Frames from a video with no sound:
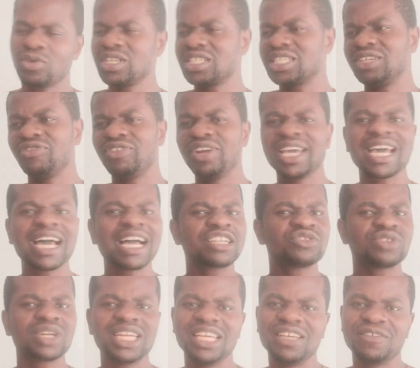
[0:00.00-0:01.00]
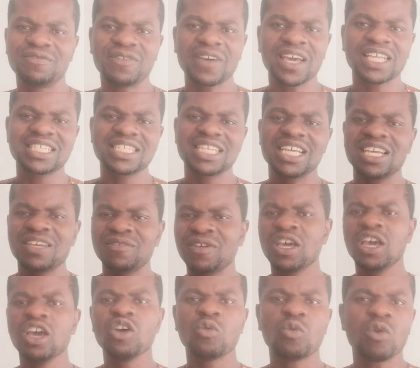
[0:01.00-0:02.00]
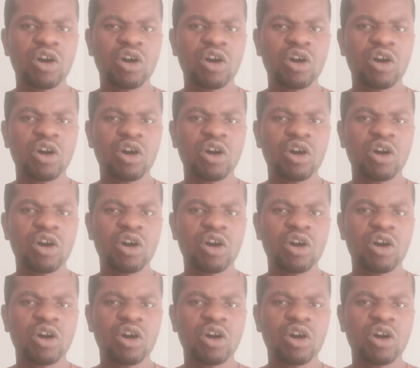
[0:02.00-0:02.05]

Was the ring actually effective?